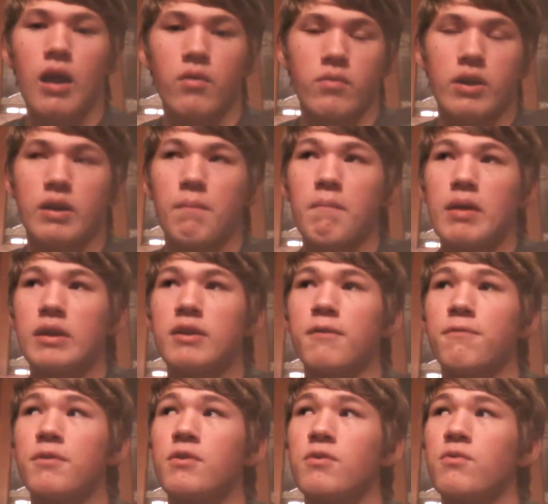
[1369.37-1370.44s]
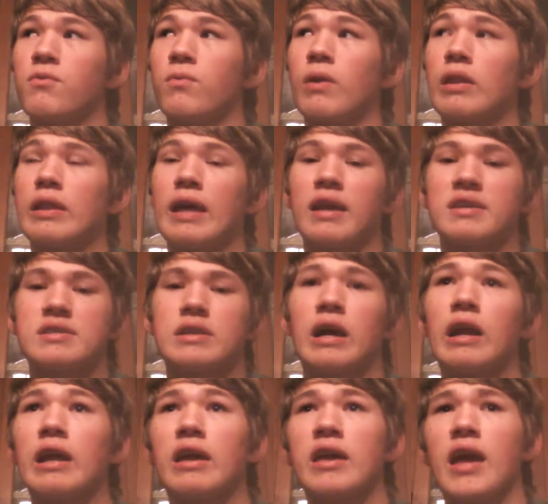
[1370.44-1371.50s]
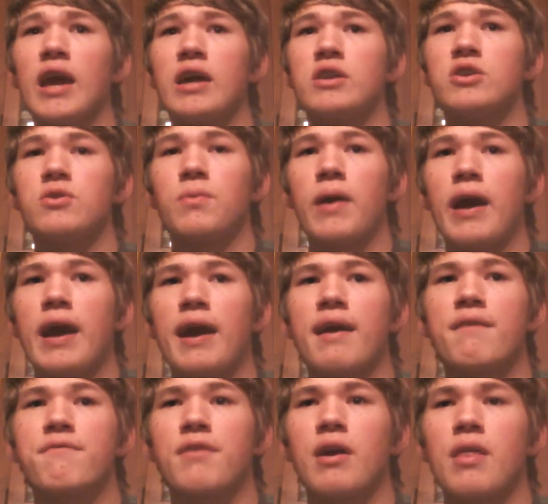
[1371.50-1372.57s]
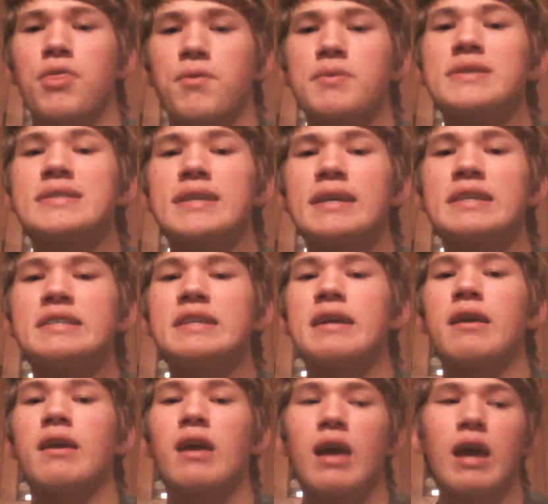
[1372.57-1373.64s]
I recommend it if you like Sonic and you have a 360